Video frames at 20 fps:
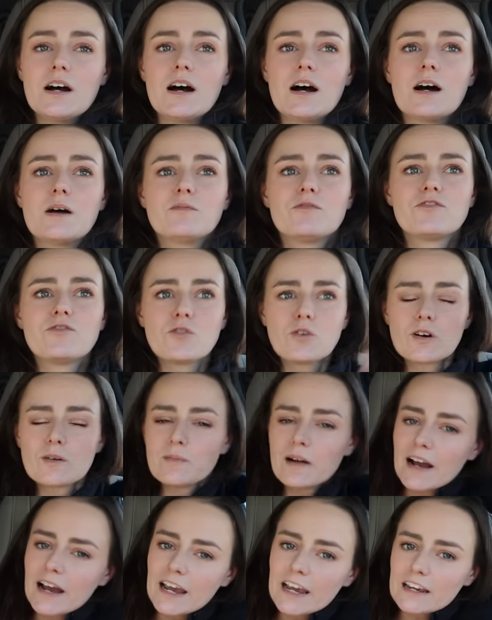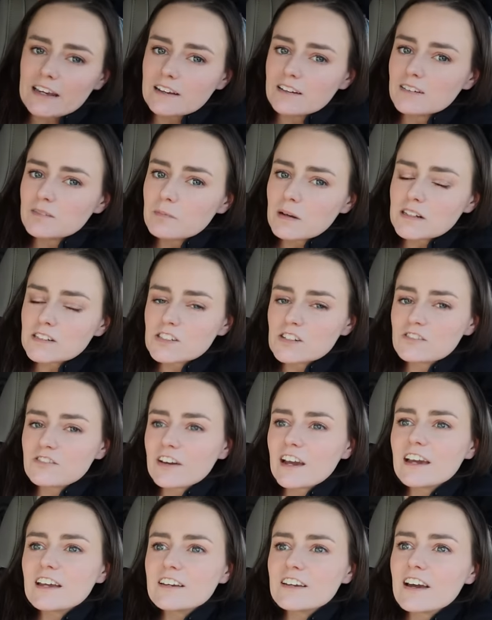Um, for my
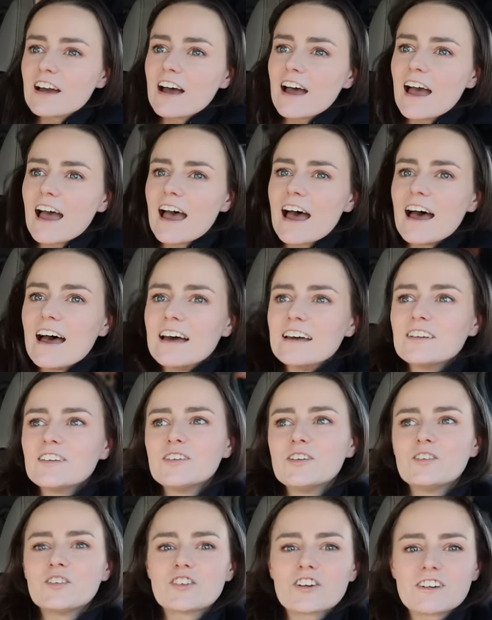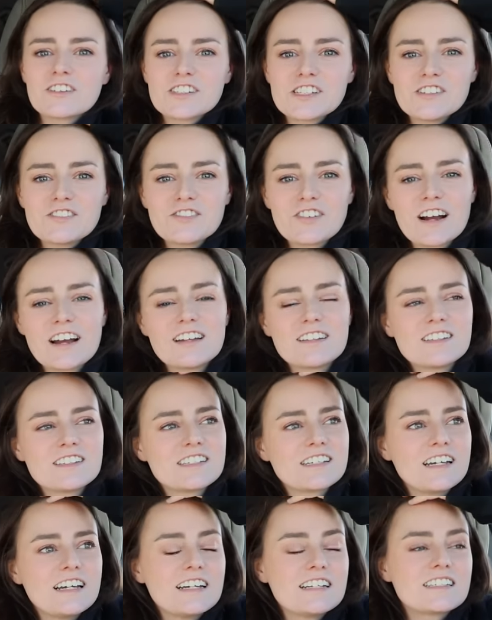Pennsylvania and New Jersey
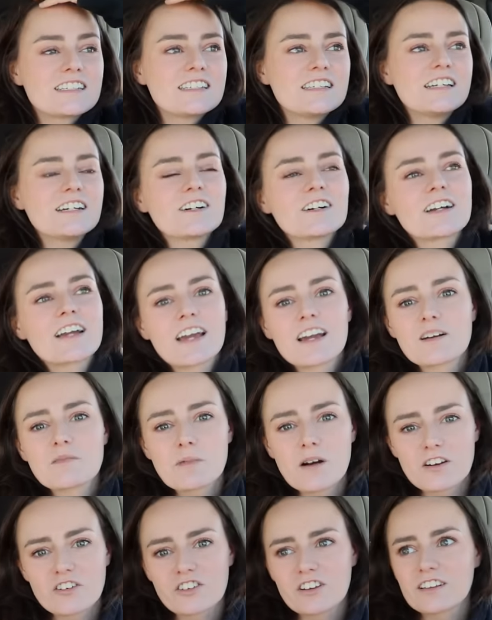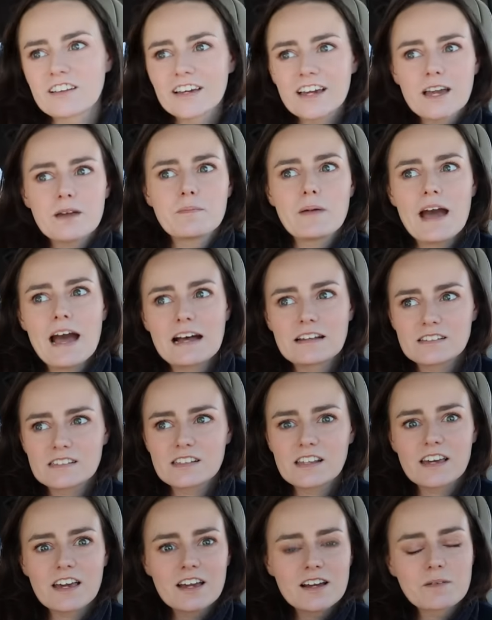friends, it's near King of Prussia. Like I
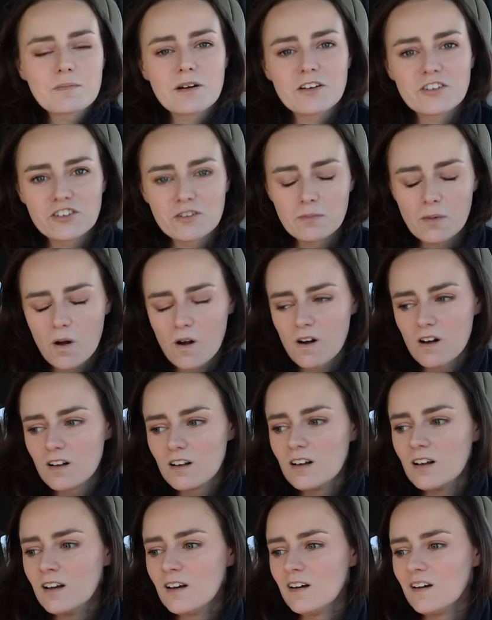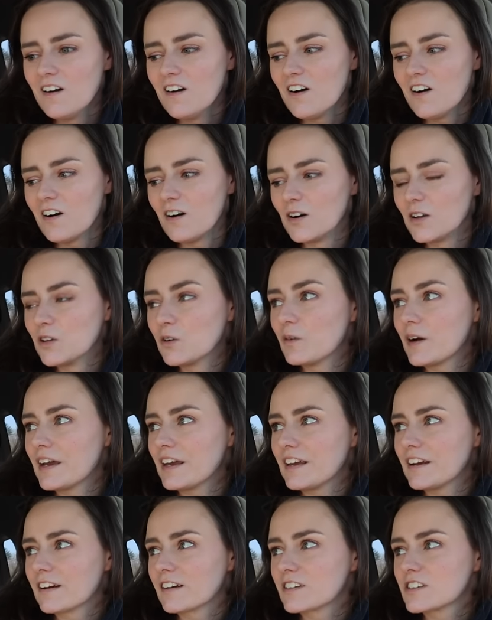passed the King of Prussia Mall on the
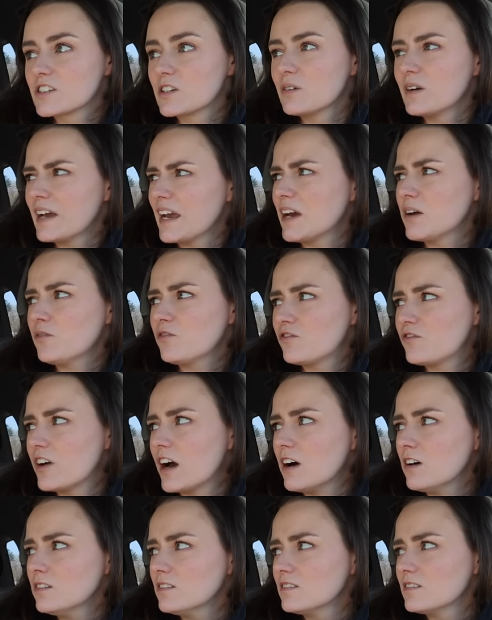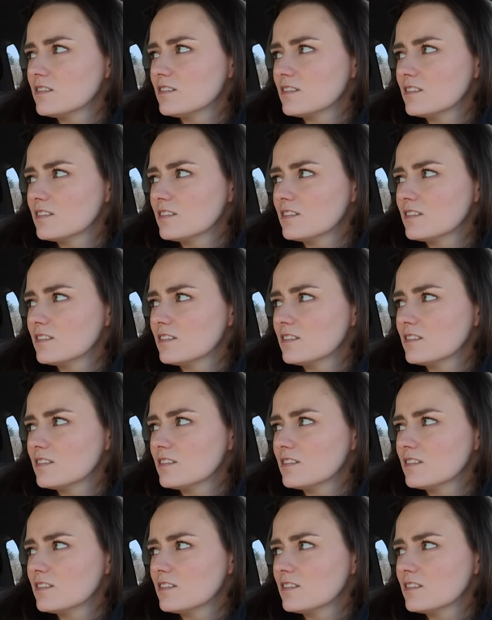way here. So it felt